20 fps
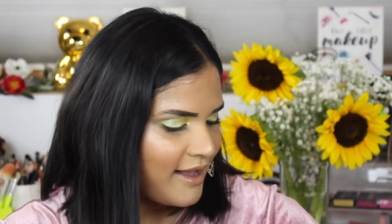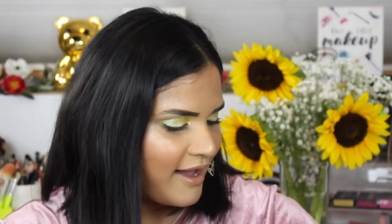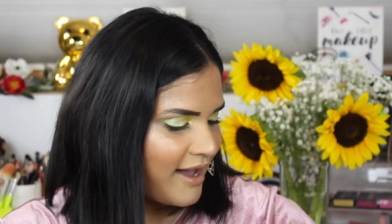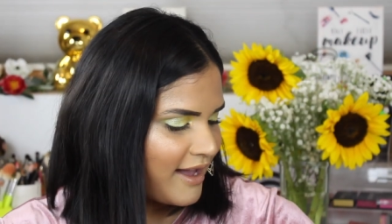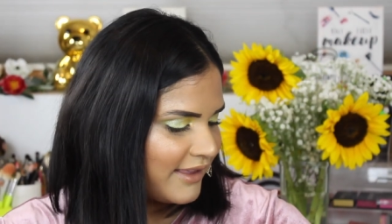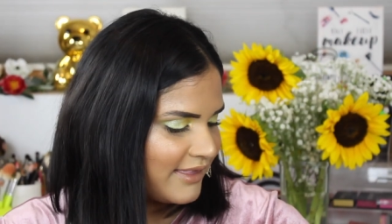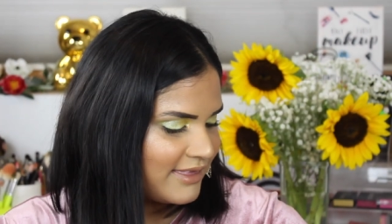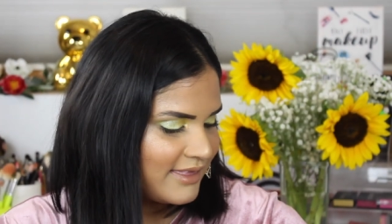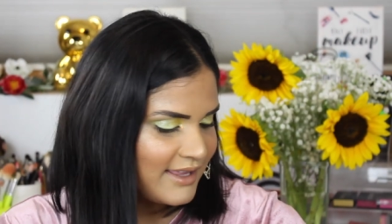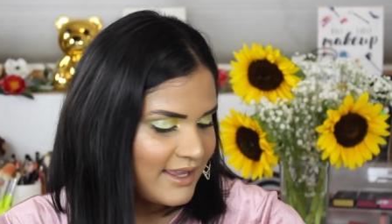
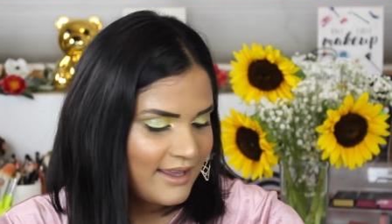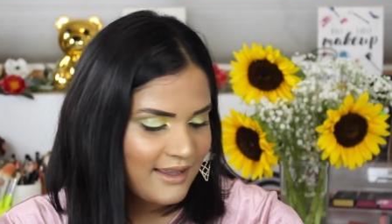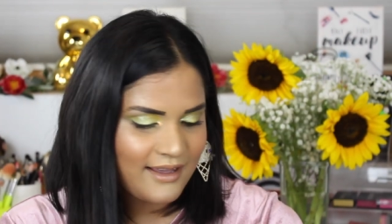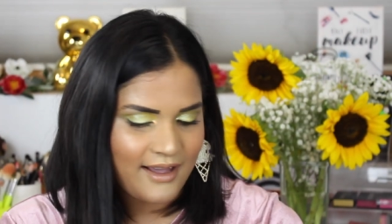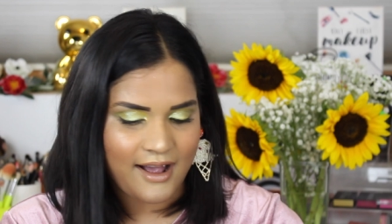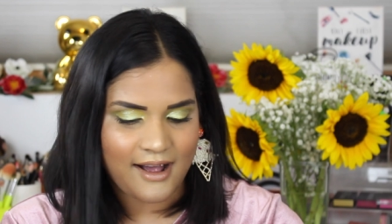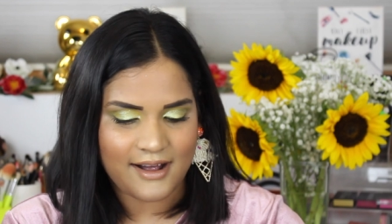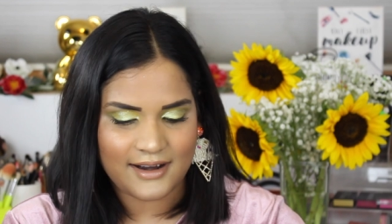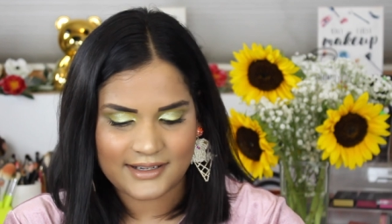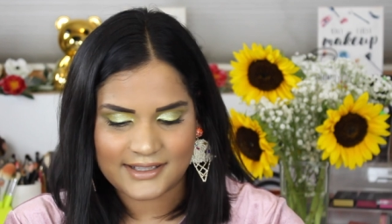I think,
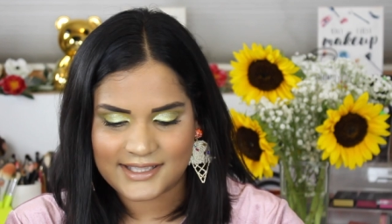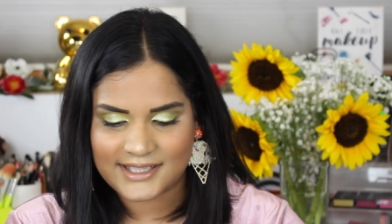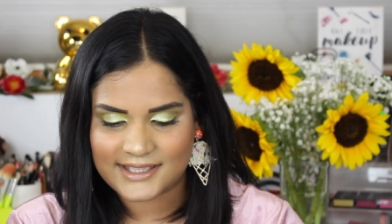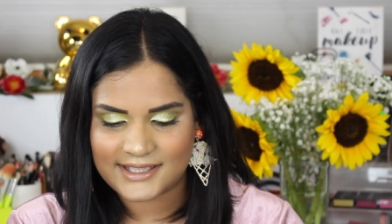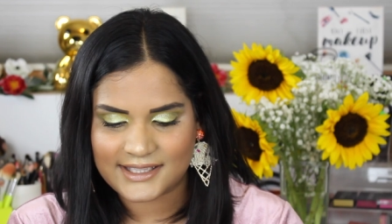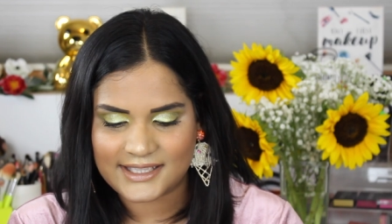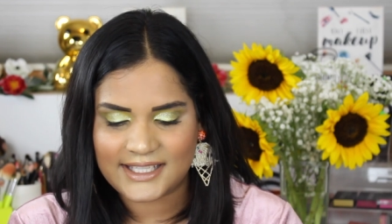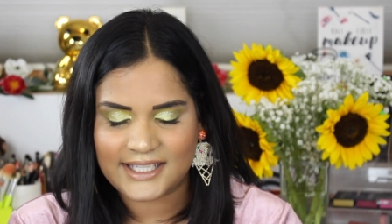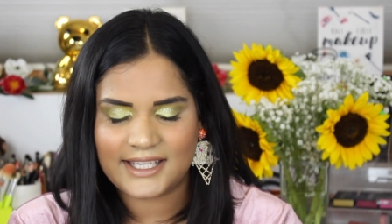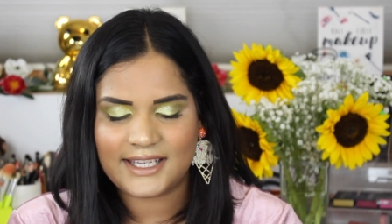
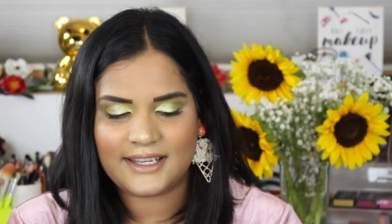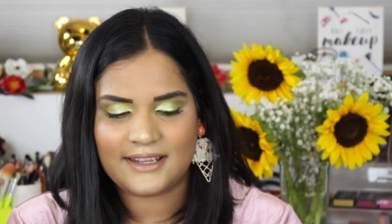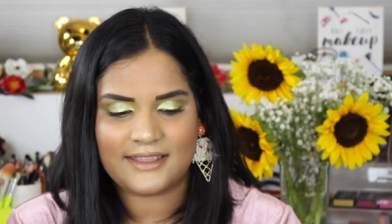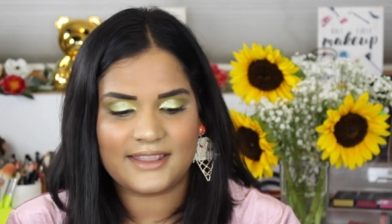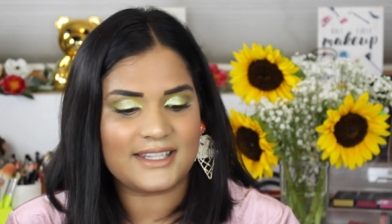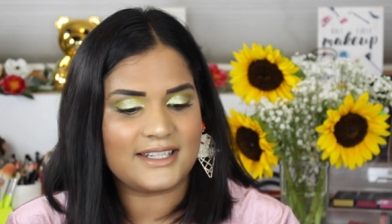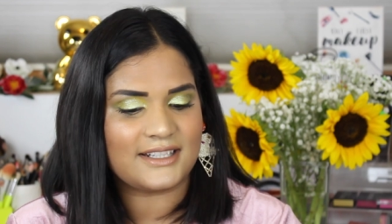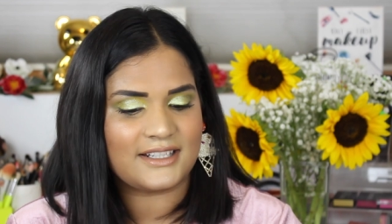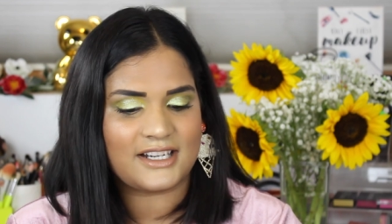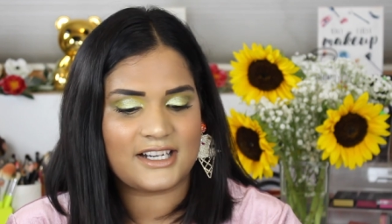honestly,
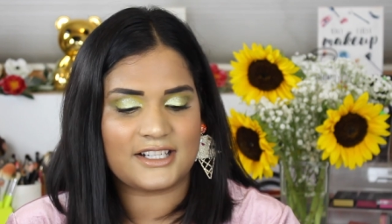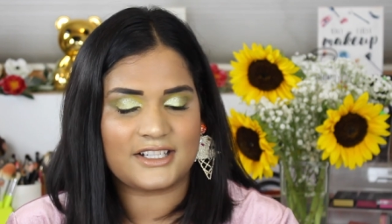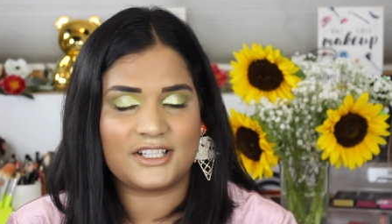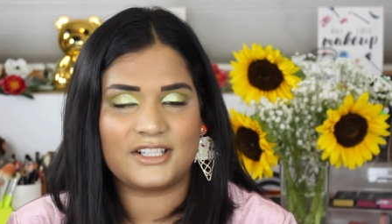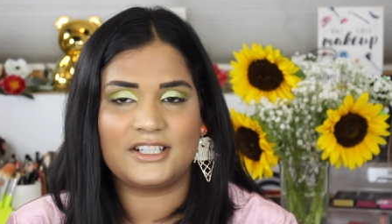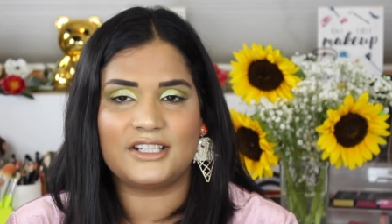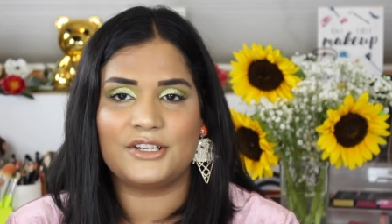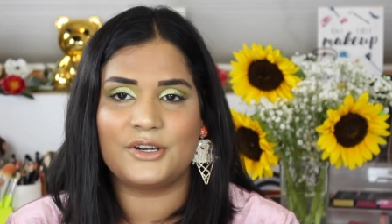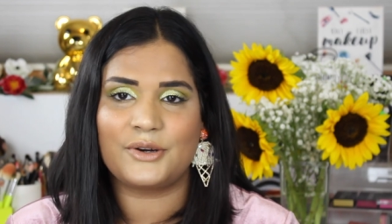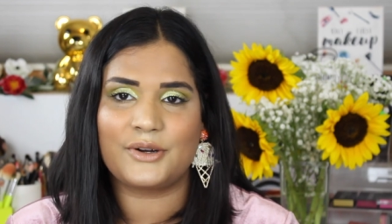the Natasha
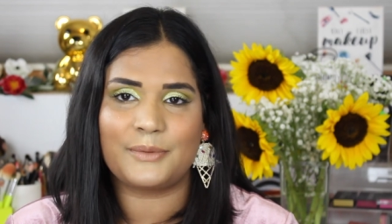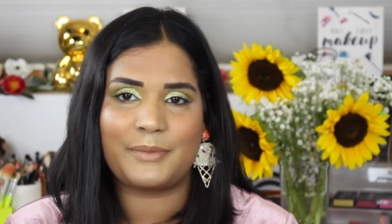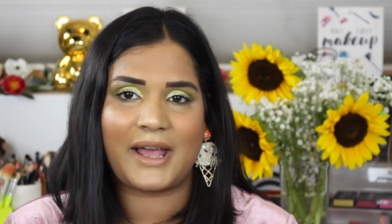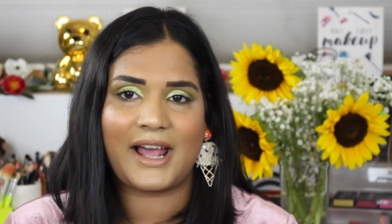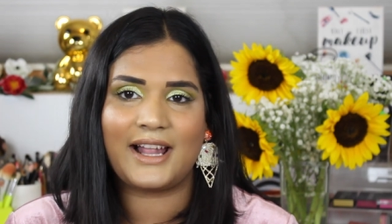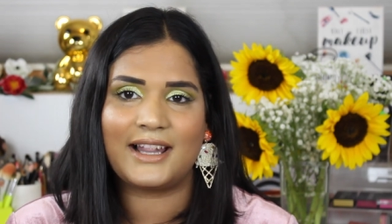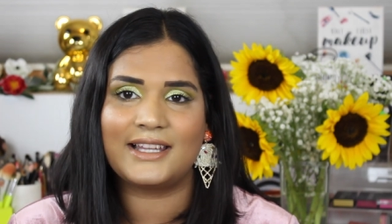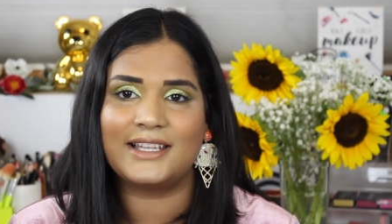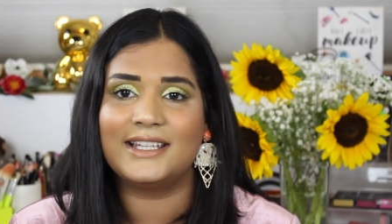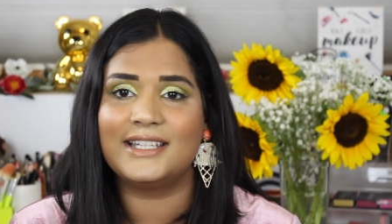Denona
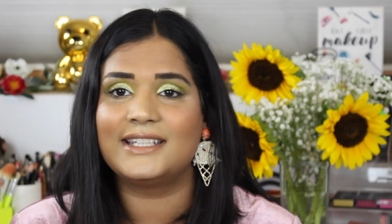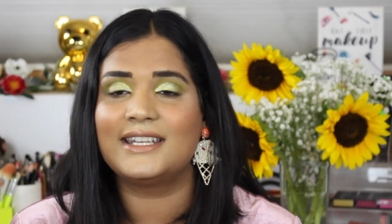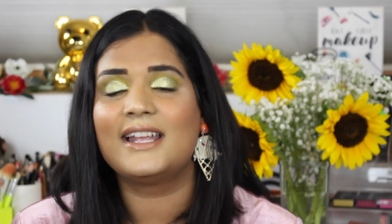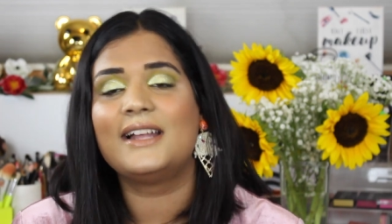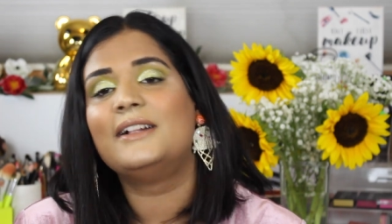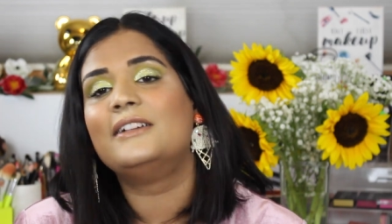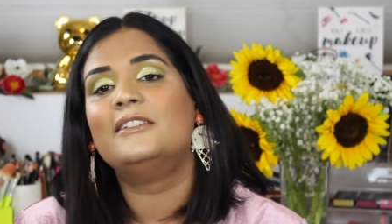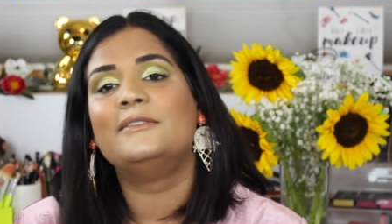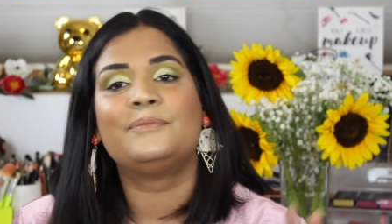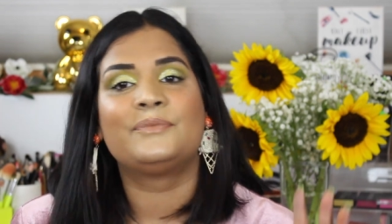palette
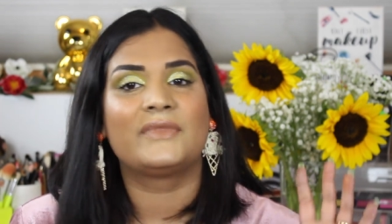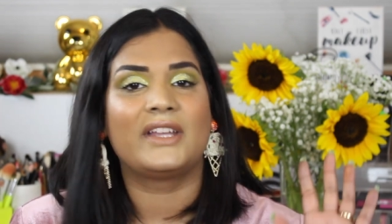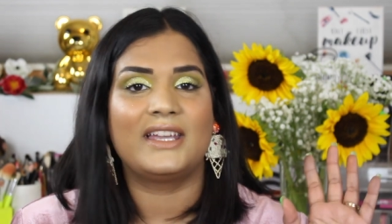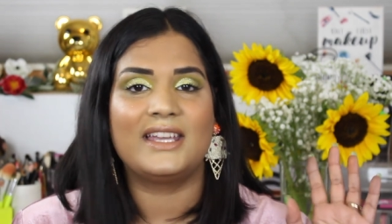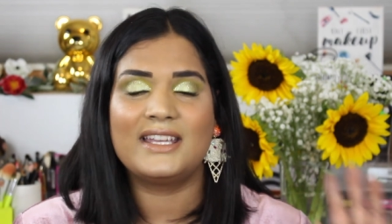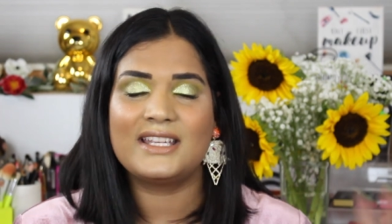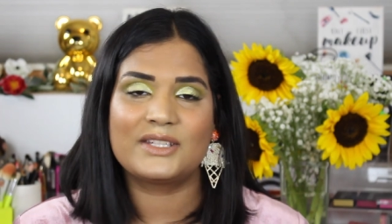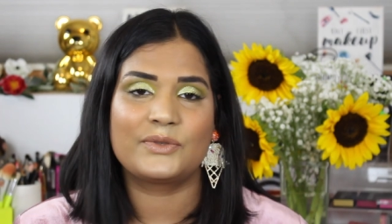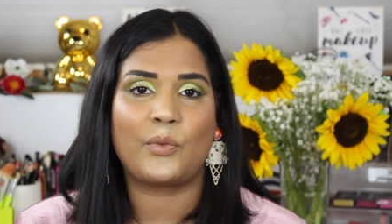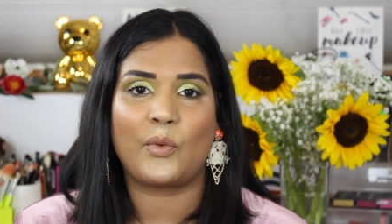
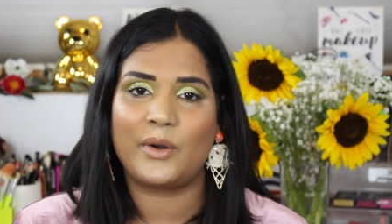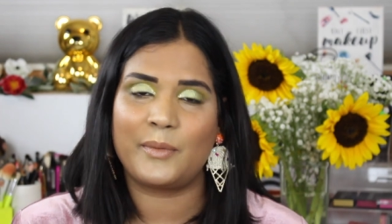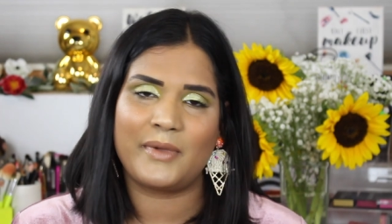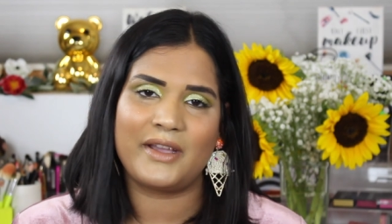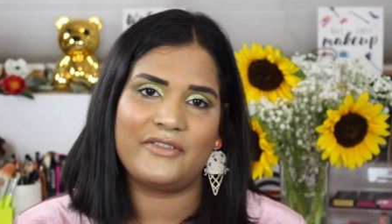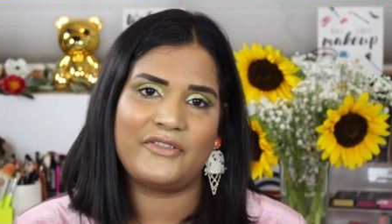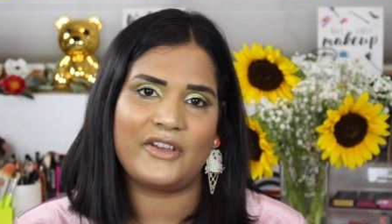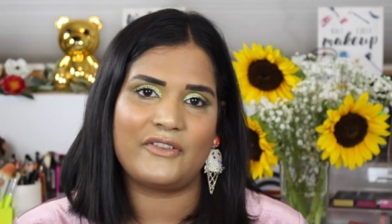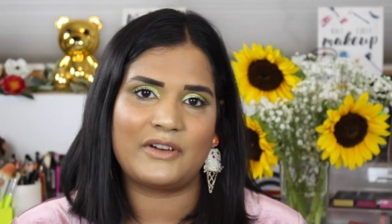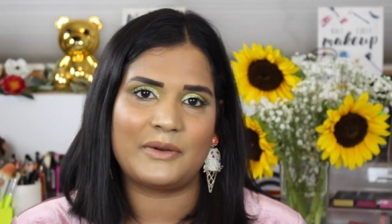is one of
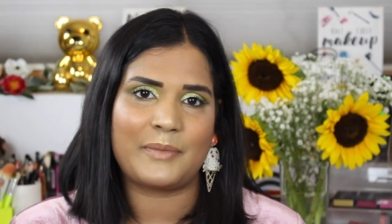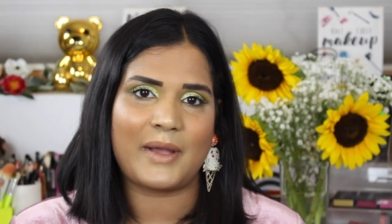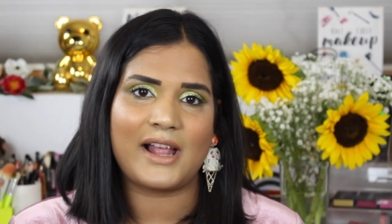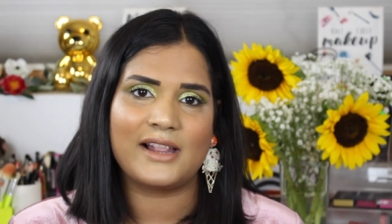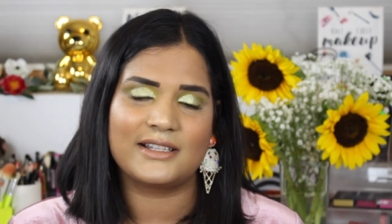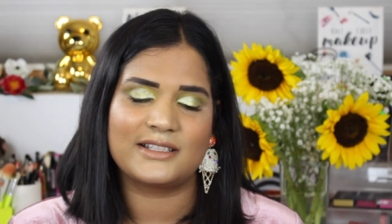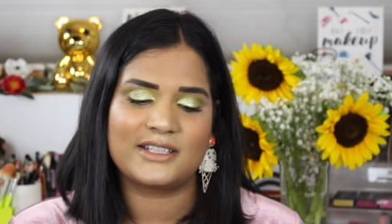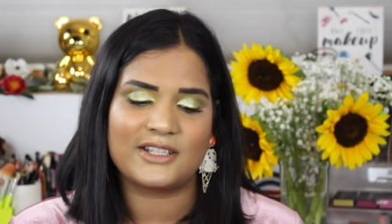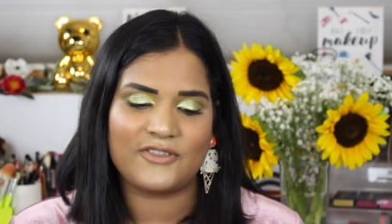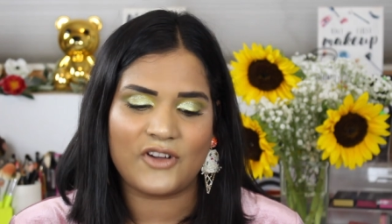my favorite
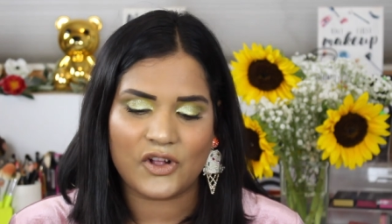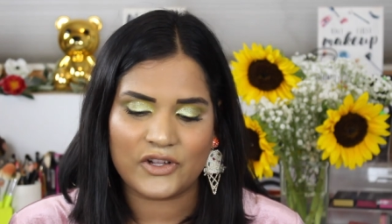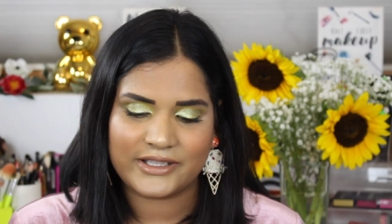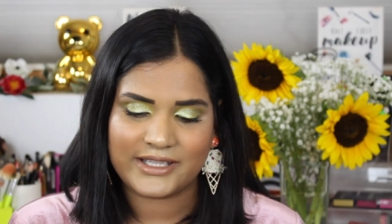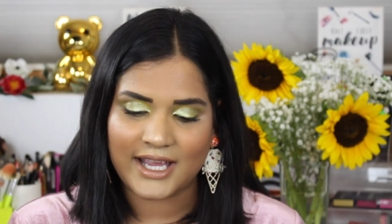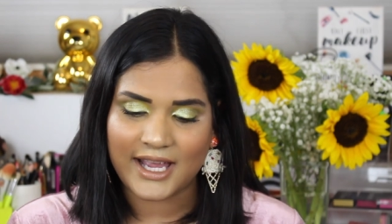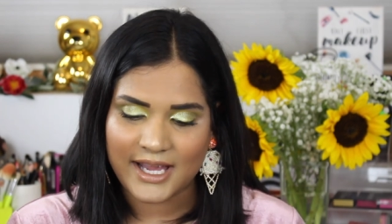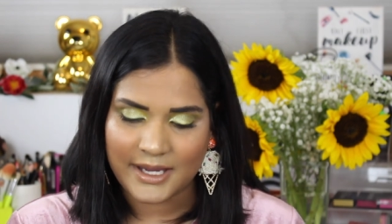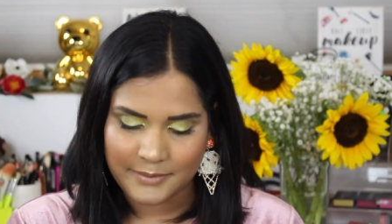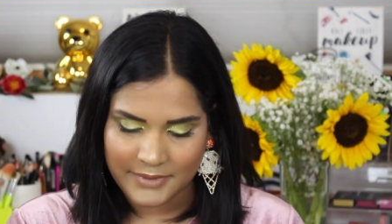palettes of all
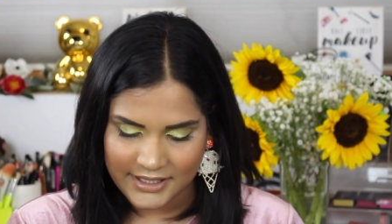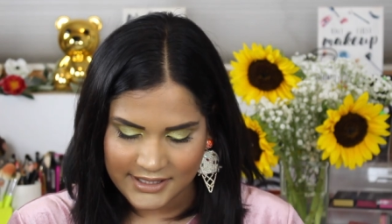time.